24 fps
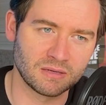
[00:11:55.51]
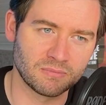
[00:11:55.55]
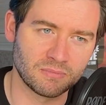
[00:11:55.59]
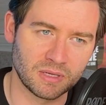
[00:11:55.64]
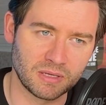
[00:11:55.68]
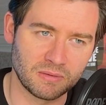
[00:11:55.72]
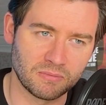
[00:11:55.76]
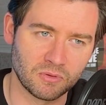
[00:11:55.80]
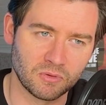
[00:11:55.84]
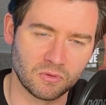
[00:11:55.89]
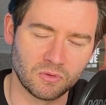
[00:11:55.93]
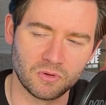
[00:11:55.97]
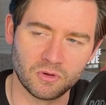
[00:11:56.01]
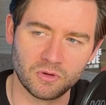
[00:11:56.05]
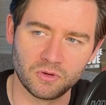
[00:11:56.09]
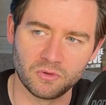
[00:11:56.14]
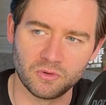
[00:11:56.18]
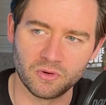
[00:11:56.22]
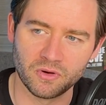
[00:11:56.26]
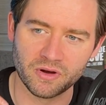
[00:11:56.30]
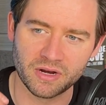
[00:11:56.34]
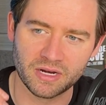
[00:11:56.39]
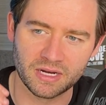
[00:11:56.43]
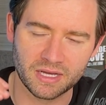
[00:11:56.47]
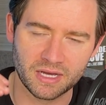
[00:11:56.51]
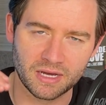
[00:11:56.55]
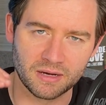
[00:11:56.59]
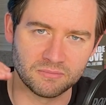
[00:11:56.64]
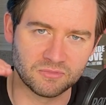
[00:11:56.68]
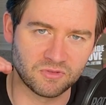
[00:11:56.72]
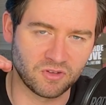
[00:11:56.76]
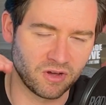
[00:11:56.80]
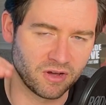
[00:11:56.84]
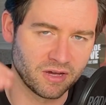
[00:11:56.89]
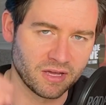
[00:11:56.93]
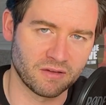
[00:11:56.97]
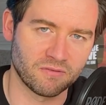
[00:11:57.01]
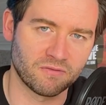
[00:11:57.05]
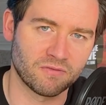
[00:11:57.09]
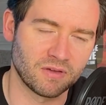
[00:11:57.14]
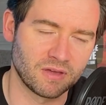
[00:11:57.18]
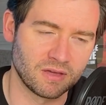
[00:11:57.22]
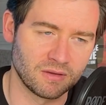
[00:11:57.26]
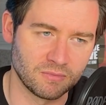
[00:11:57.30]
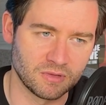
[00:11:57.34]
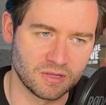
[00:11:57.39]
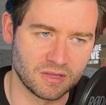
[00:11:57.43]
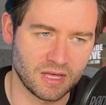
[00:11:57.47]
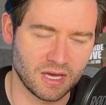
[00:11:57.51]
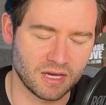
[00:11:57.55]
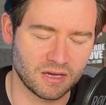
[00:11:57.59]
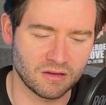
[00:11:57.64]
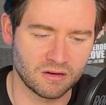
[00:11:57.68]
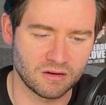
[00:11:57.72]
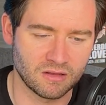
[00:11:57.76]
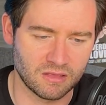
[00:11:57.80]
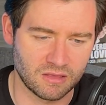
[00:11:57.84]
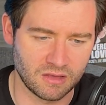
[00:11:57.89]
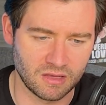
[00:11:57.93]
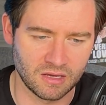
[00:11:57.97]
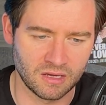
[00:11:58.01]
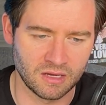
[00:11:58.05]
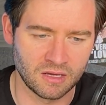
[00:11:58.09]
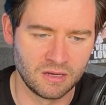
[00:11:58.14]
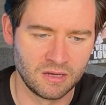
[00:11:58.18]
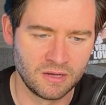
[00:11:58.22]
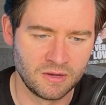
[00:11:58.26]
people who are ending up dying for him and that kind of thing.